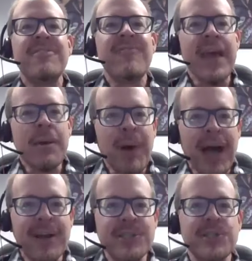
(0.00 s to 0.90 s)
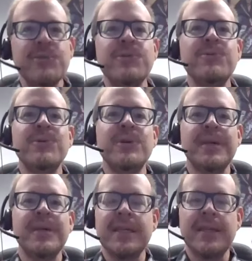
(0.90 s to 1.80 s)
The vampires who
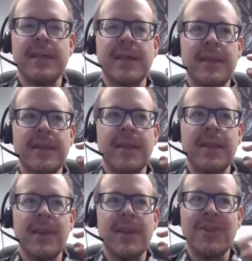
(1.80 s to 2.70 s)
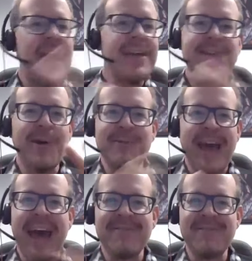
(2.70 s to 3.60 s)
they don't
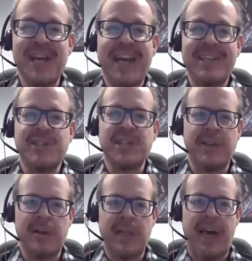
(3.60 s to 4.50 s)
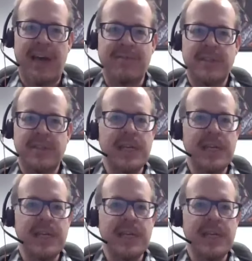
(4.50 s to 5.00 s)
have change in their lives.